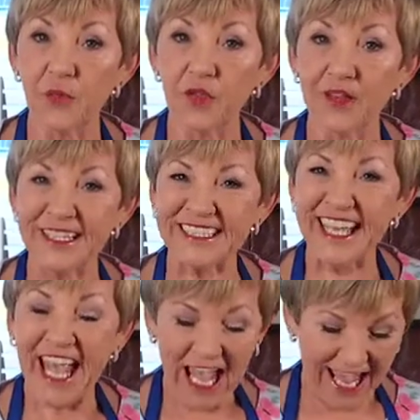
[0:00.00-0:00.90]
with it
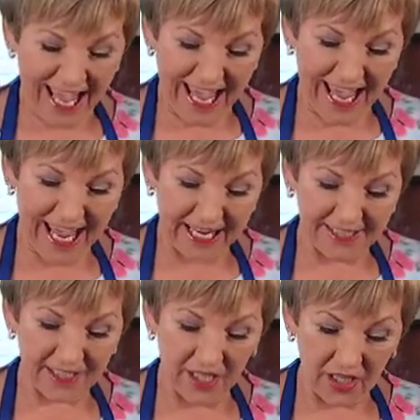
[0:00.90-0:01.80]

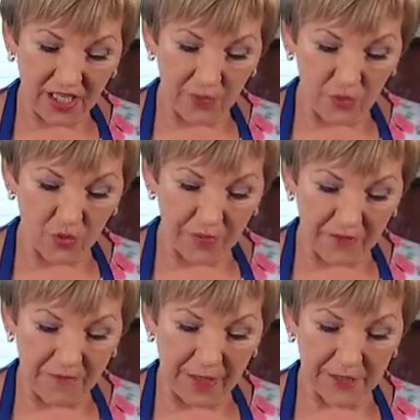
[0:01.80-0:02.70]
and it will be
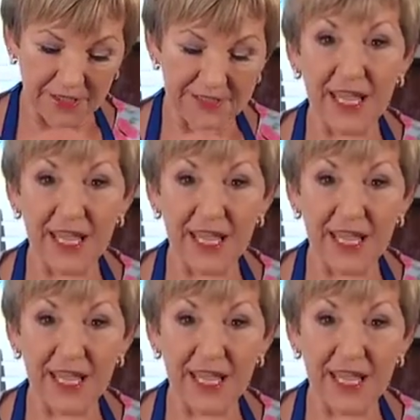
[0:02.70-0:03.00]
fabulous.